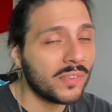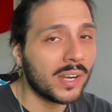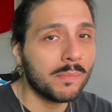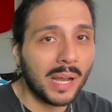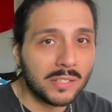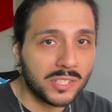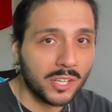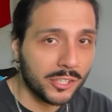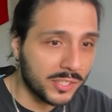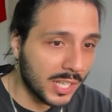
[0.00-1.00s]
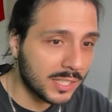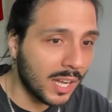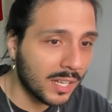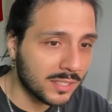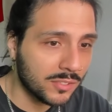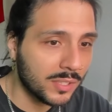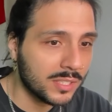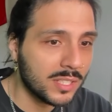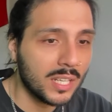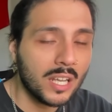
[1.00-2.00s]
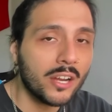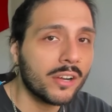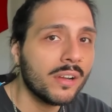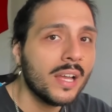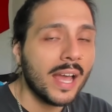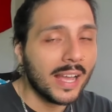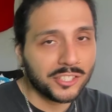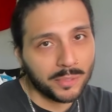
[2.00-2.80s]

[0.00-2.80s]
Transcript: very bouncy in her TikToks, as you can see here, and she